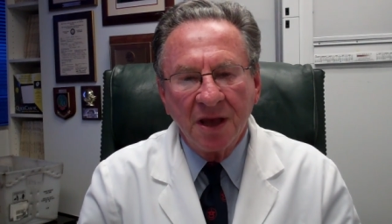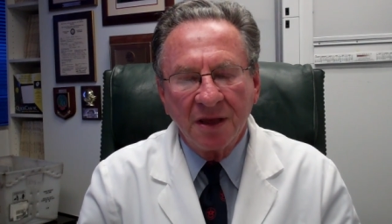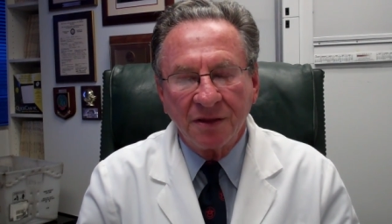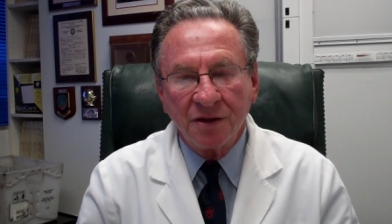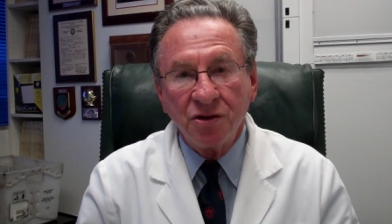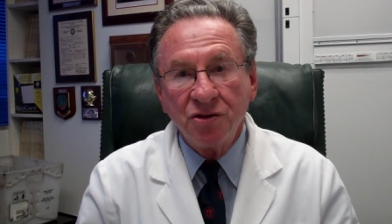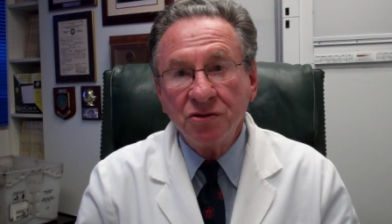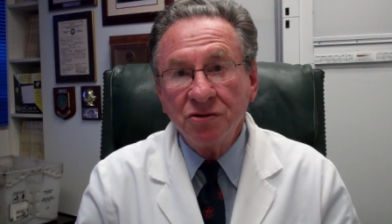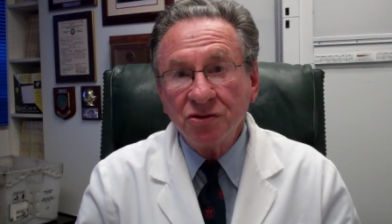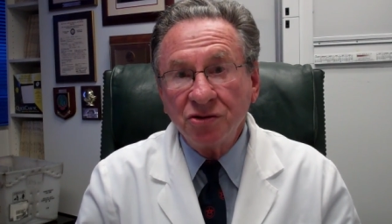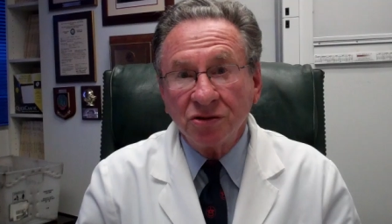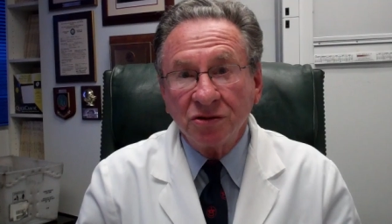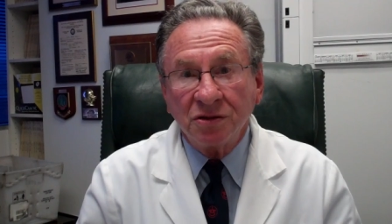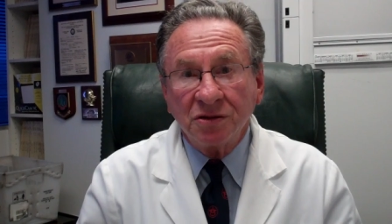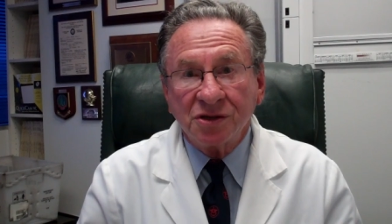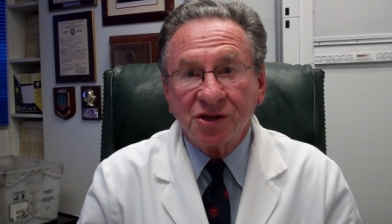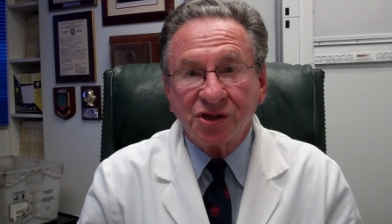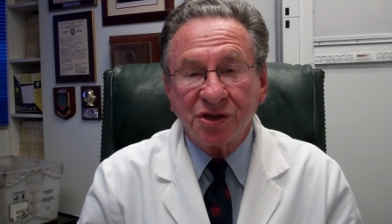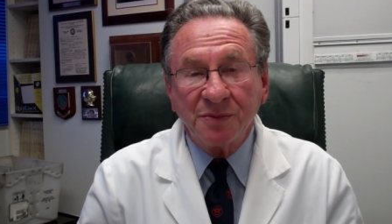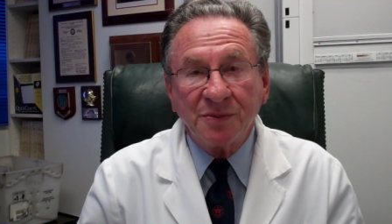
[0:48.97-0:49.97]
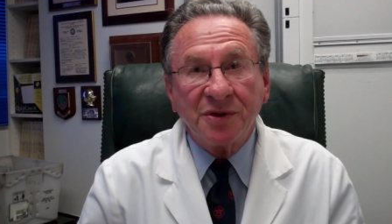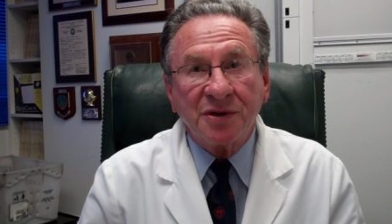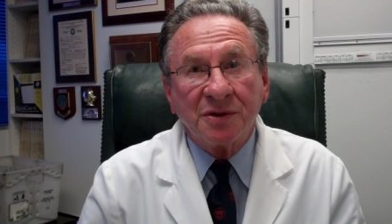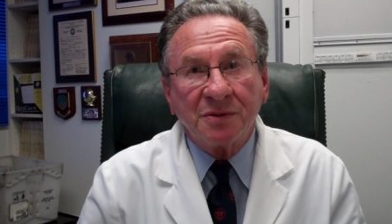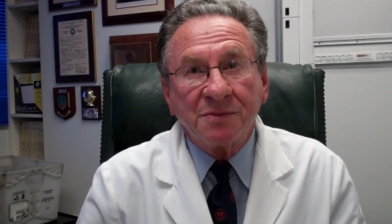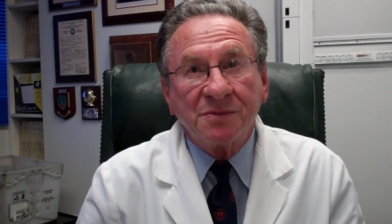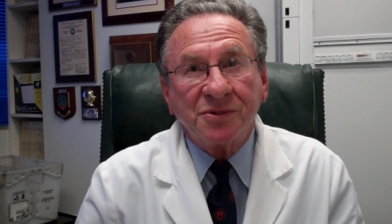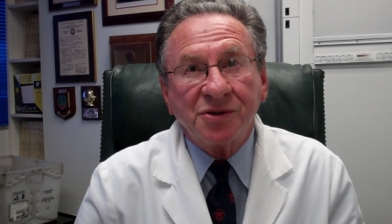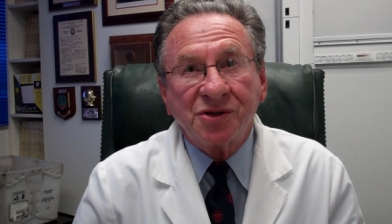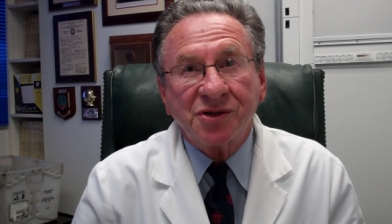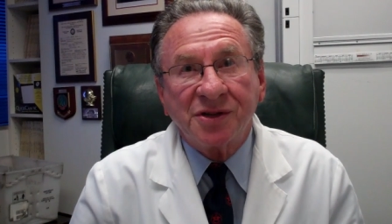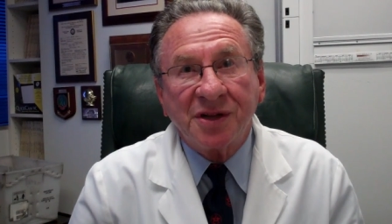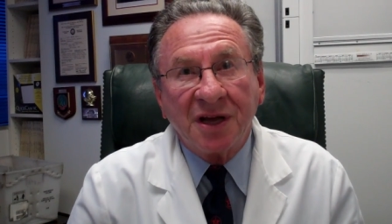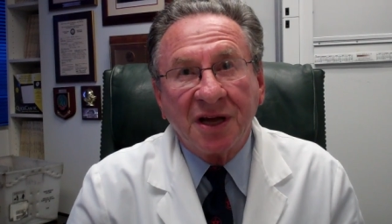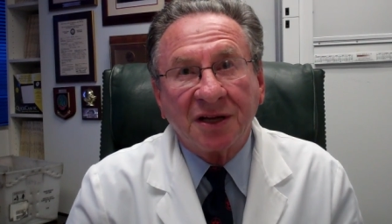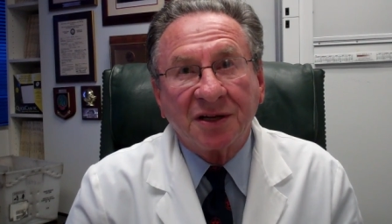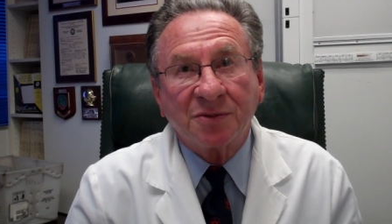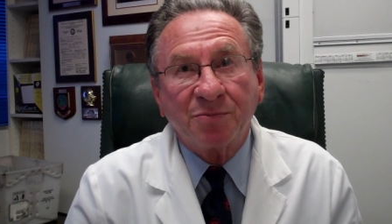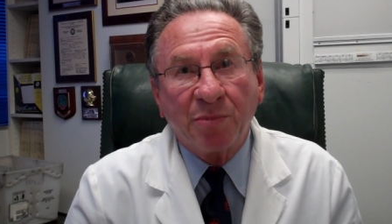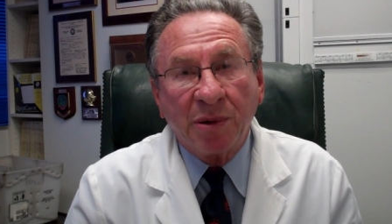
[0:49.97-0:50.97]
The usual symptoms
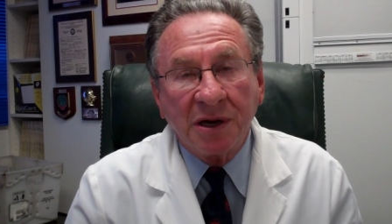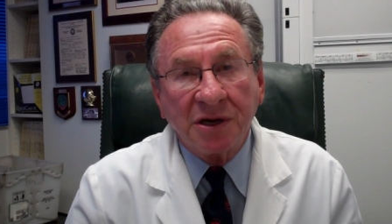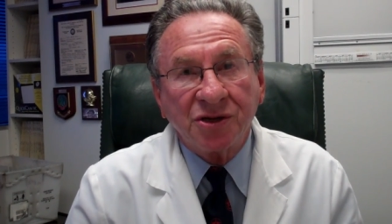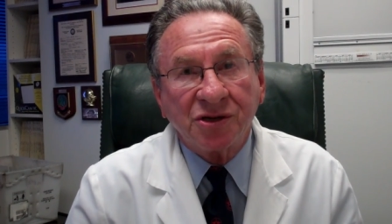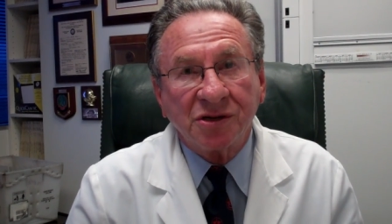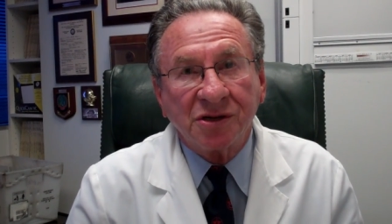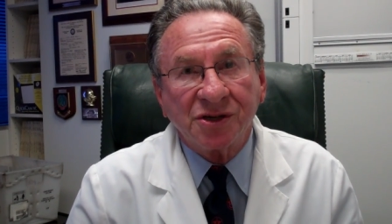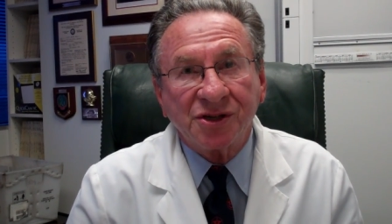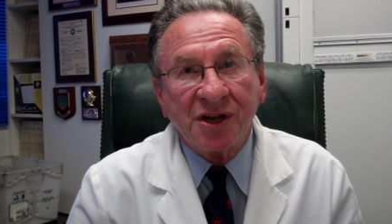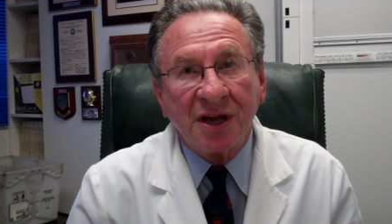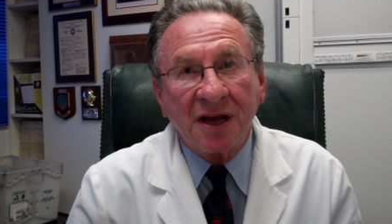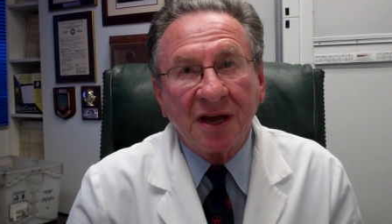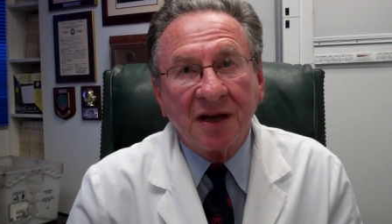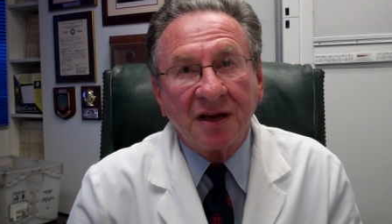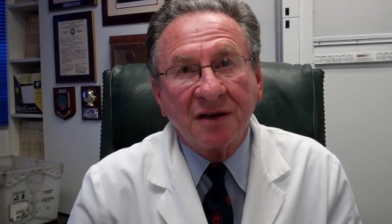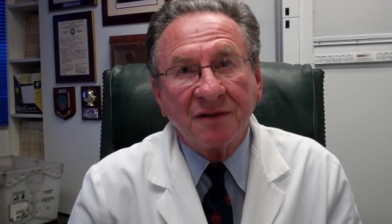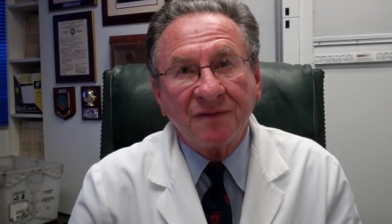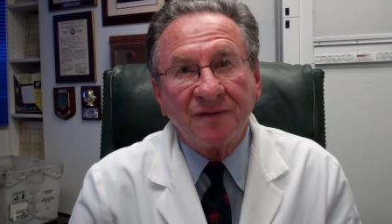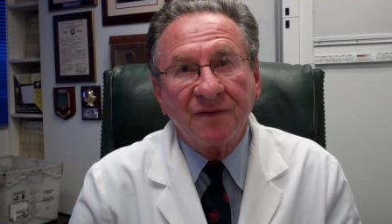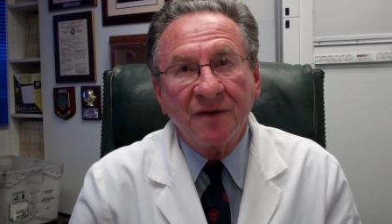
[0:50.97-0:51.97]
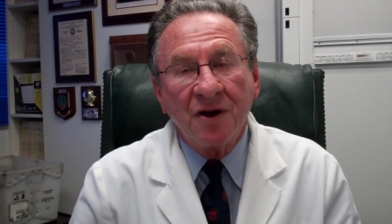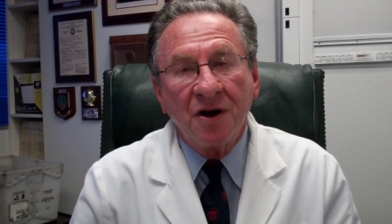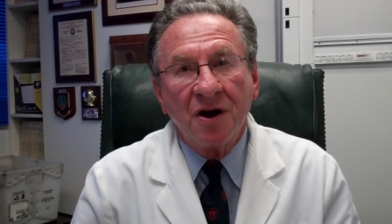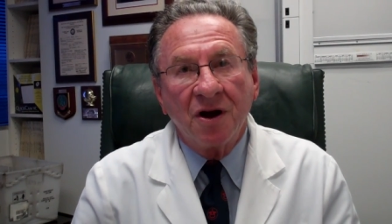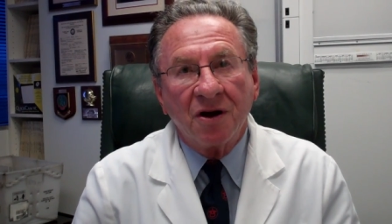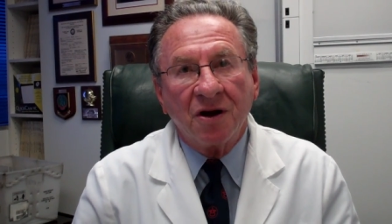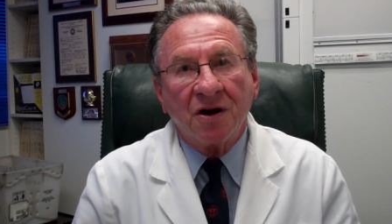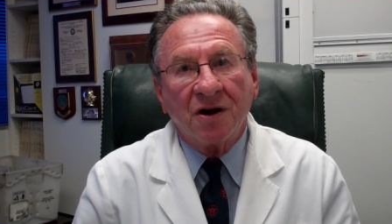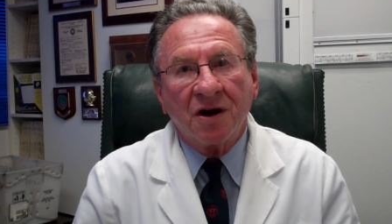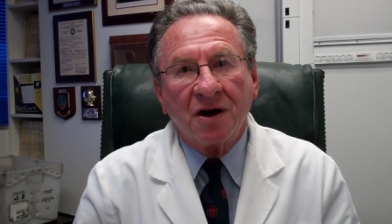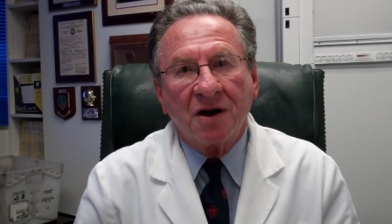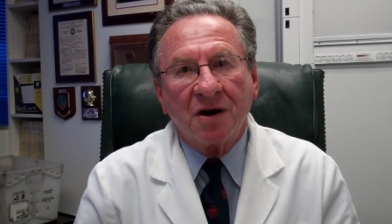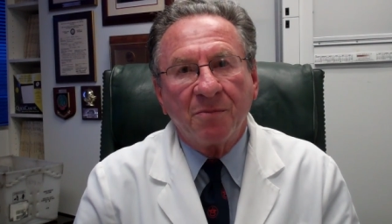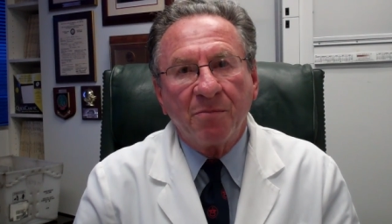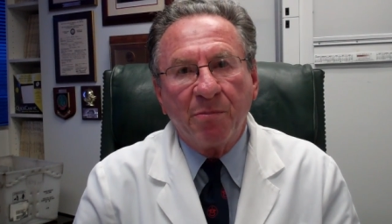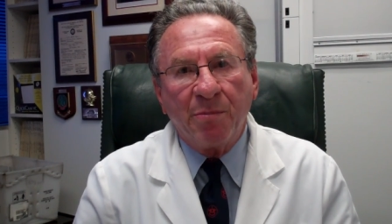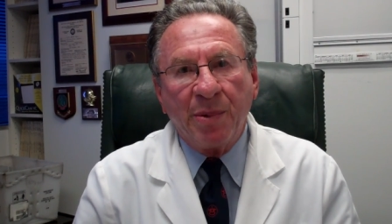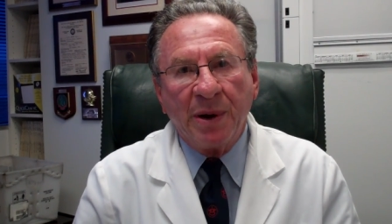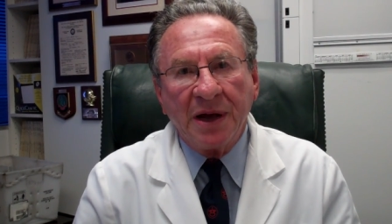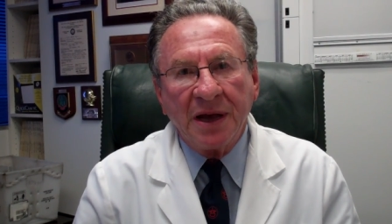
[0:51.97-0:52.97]
that patients have are
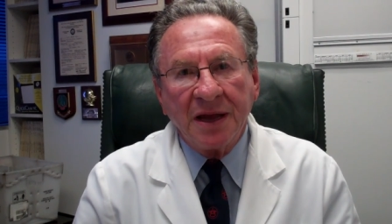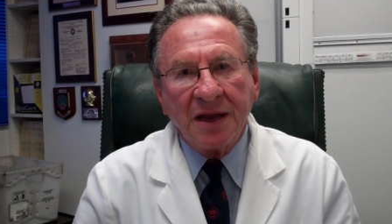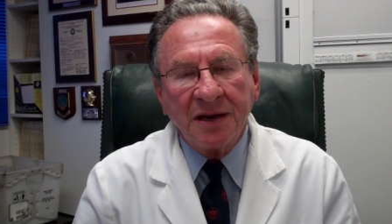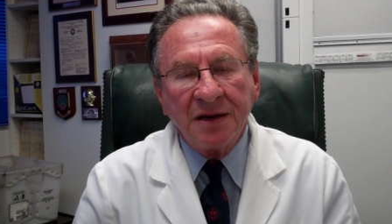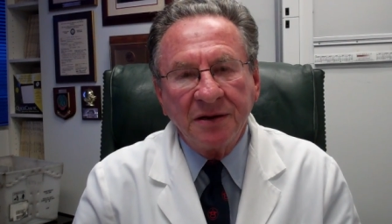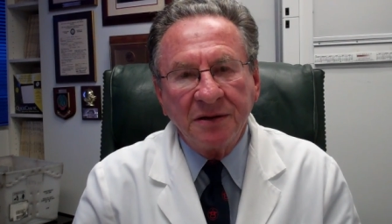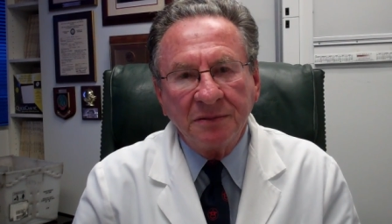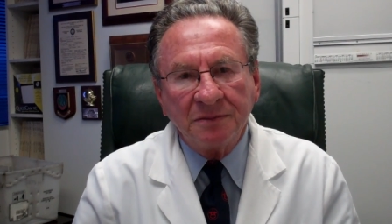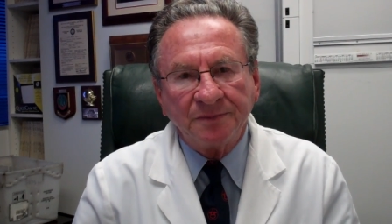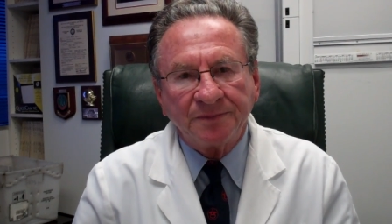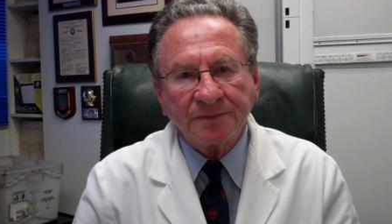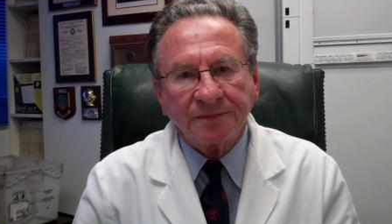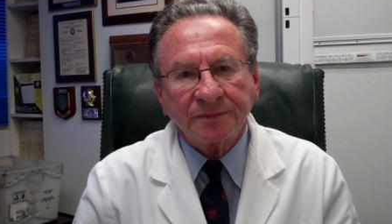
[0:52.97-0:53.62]
pain,